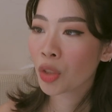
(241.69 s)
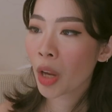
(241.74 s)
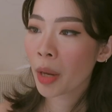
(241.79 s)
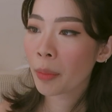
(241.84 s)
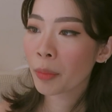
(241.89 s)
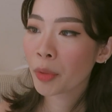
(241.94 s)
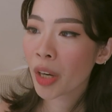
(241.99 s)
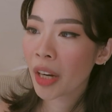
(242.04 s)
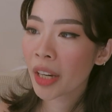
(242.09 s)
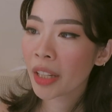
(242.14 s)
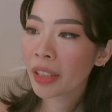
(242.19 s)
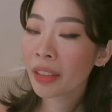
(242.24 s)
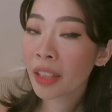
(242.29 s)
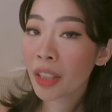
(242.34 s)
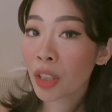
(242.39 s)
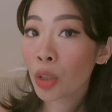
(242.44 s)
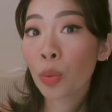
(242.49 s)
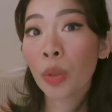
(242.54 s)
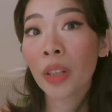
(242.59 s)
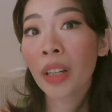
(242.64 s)
So, I'm trying
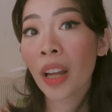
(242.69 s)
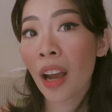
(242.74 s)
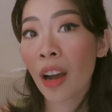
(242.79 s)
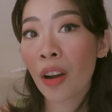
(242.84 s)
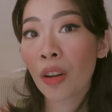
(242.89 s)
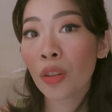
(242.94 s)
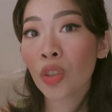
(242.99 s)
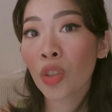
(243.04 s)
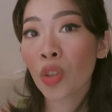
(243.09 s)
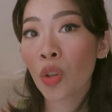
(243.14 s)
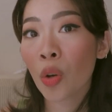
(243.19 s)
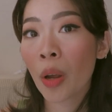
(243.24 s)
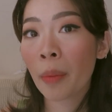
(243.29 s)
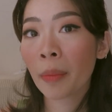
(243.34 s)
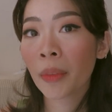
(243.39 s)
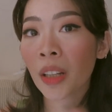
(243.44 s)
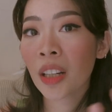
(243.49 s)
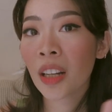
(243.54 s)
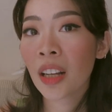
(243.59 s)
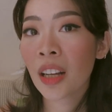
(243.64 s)
this one out. So,
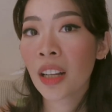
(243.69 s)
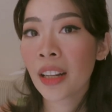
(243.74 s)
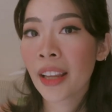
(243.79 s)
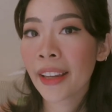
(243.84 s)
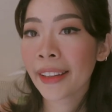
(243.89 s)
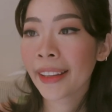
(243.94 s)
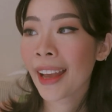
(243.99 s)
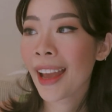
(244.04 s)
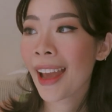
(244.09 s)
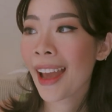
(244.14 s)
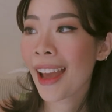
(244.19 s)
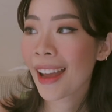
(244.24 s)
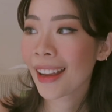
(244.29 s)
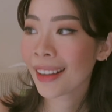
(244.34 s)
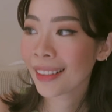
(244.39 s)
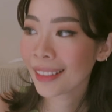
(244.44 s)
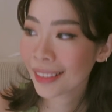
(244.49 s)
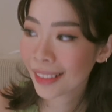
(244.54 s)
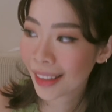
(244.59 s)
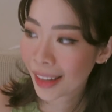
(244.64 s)
I'm gonna like
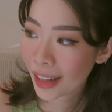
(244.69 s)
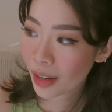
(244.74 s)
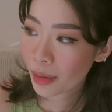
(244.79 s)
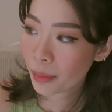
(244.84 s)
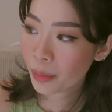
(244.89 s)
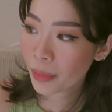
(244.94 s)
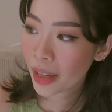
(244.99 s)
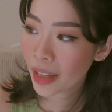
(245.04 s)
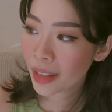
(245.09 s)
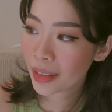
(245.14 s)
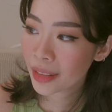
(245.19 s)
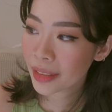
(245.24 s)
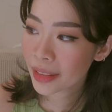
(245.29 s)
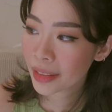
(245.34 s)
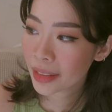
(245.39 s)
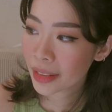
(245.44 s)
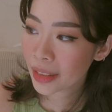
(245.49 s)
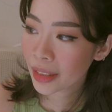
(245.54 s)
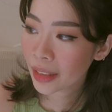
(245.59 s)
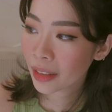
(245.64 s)
hang them and
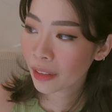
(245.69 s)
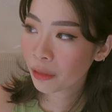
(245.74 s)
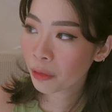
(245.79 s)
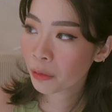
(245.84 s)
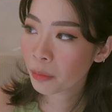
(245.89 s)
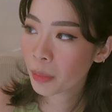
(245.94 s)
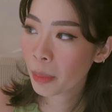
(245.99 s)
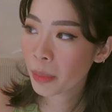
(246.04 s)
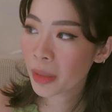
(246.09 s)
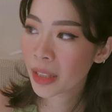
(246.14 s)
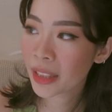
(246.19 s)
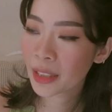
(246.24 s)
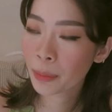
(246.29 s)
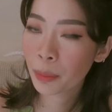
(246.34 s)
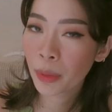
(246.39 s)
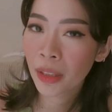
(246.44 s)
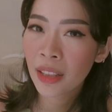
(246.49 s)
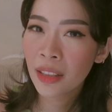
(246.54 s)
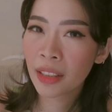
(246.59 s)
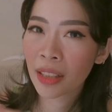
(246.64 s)
see if mabilis
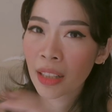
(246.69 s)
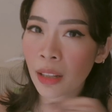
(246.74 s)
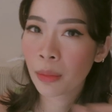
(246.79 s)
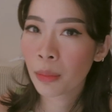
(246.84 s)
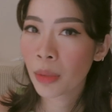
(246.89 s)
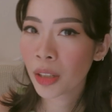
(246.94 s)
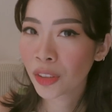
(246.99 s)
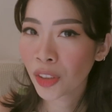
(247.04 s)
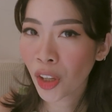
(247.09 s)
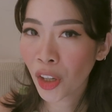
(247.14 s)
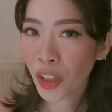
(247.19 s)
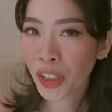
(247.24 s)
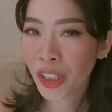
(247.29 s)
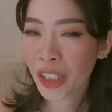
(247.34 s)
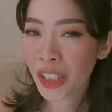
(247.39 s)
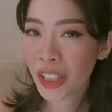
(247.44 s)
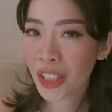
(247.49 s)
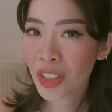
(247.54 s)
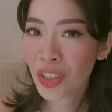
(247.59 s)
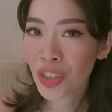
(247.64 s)
pa rin silang
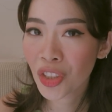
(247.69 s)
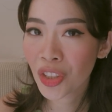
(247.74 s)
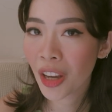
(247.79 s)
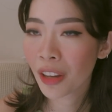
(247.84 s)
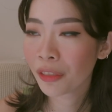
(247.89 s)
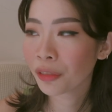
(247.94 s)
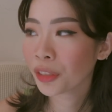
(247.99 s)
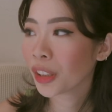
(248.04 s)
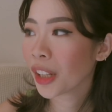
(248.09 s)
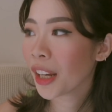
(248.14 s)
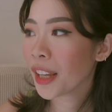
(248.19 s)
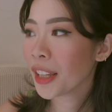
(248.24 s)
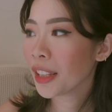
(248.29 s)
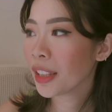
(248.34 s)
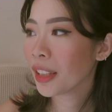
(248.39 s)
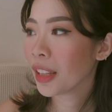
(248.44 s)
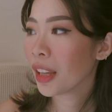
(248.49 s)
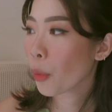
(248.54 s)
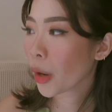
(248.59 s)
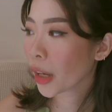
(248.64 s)
mag-tarnish after
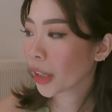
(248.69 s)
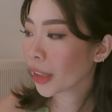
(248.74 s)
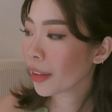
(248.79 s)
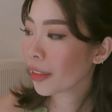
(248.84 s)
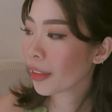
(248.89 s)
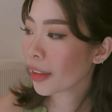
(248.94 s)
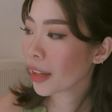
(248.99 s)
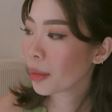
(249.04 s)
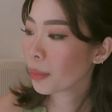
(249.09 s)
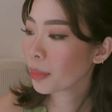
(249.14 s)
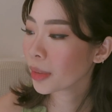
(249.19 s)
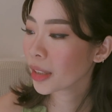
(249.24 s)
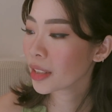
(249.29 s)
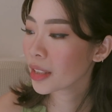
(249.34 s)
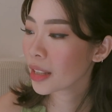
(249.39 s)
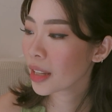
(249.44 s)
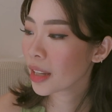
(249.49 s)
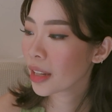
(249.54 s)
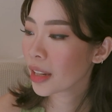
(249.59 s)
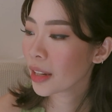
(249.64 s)
I wear them
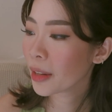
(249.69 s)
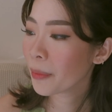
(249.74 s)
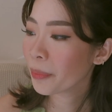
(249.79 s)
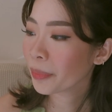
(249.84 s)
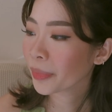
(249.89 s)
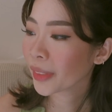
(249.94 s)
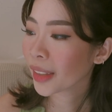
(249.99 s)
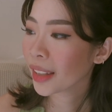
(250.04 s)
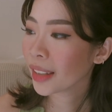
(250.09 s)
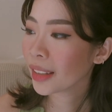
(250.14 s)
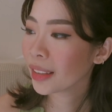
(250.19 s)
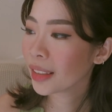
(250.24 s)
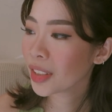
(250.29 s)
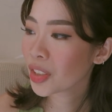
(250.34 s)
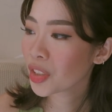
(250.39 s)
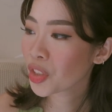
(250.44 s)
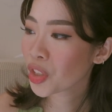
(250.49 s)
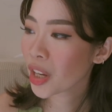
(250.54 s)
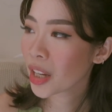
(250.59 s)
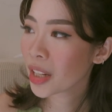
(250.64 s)
kasi
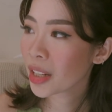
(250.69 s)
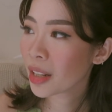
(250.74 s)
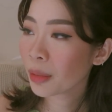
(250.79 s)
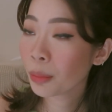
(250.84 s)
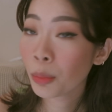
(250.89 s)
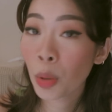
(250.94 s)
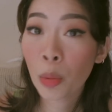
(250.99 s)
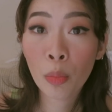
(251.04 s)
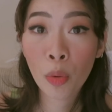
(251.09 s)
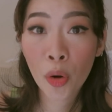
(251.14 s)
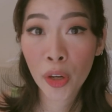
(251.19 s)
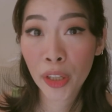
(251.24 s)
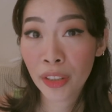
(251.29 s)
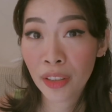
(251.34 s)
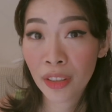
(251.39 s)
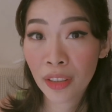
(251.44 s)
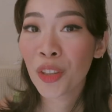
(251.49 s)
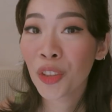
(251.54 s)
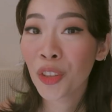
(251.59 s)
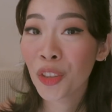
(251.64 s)
hindi siya
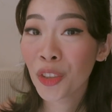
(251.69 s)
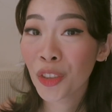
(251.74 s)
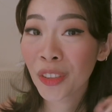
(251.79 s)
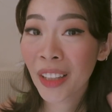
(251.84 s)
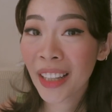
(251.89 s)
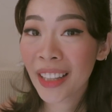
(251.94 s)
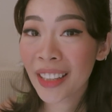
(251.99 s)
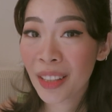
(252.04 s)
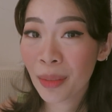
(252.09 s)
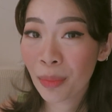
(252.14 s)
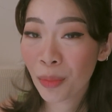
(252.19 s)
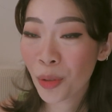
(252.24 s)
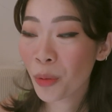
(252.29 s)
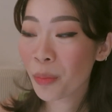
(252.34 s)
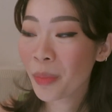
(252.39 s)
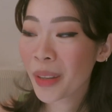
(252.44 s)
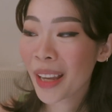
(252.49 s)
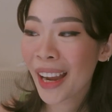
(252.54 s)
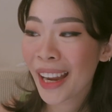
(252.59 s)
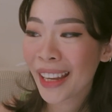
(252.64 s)
nagmo-moist. Yun yung naisip
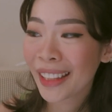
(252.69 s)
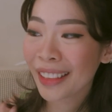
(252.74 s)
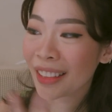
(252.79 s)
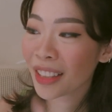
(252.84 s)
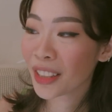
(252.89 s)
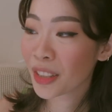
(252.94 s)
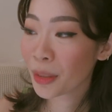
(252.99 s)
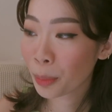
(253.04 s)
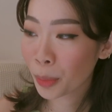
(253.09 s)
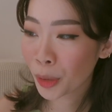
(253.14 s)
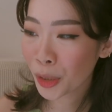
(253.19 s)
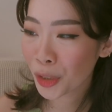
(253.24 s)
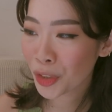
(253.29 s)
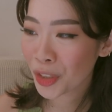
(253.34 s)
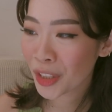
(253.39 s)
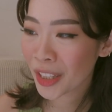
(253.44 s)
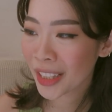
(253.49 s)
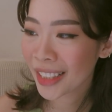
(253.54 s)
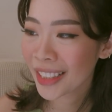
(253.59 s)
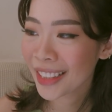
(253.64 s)
ko behind this
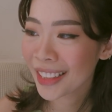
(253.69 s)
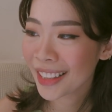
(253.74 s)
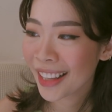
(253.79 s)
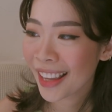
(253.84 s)
purchase.